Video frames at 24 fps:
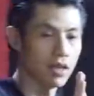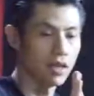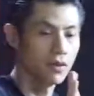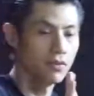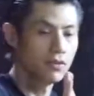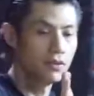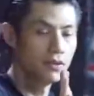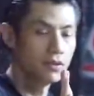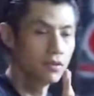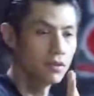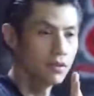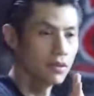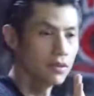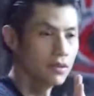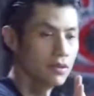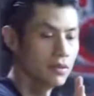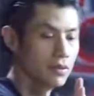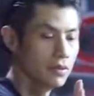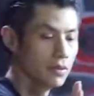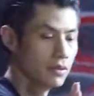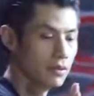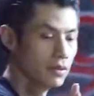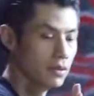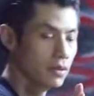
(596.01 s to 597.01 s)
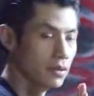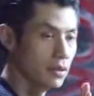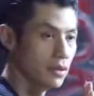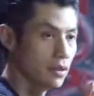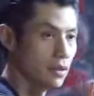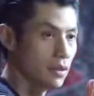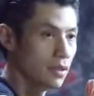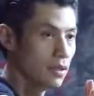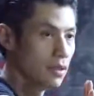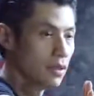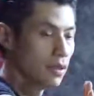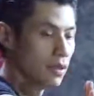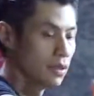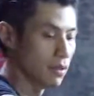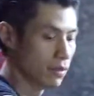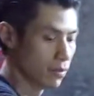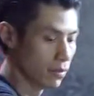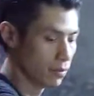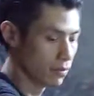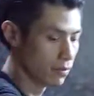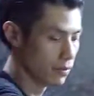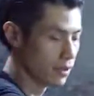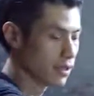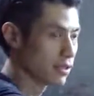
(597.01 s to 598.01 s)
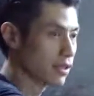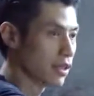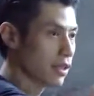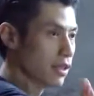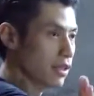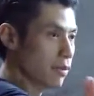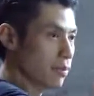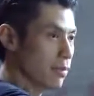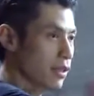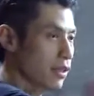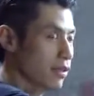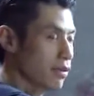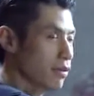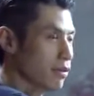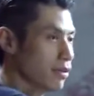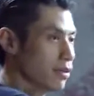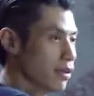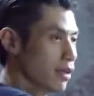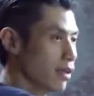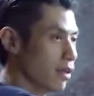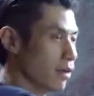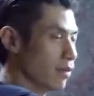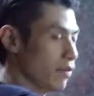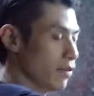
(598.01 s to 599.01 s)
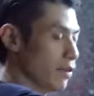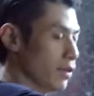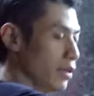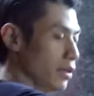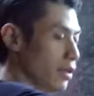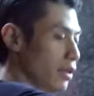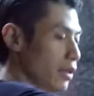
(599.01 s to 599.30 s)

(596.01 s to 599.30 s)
have your wrist at the middle of